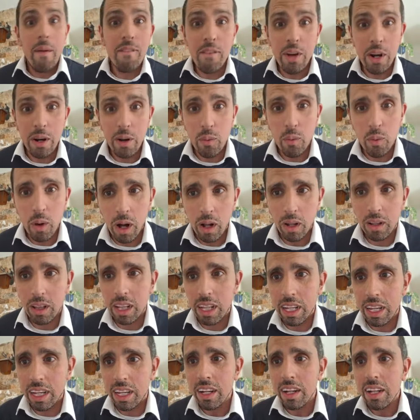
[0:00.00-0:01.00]
very
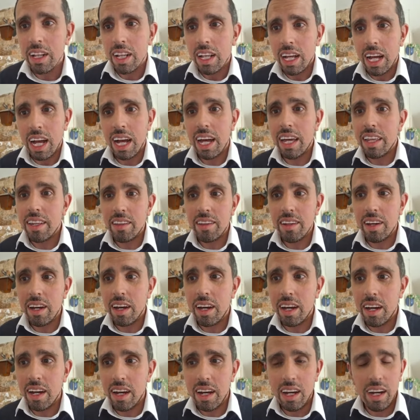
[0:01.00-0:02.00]
worldly and
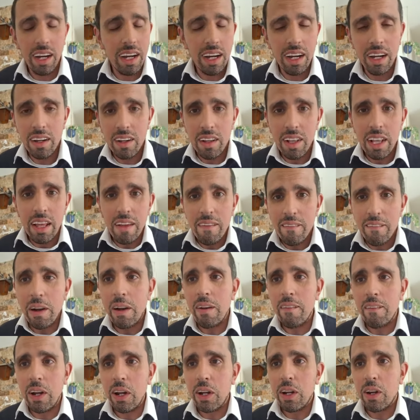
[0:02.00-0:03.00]
uh,
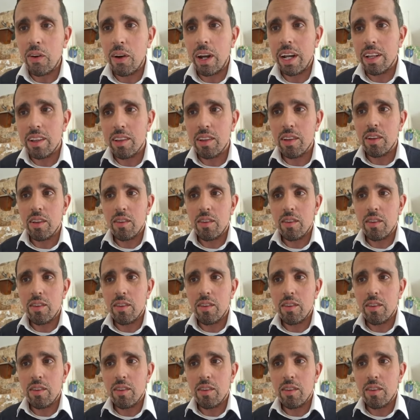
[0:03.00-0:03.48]
very, very great.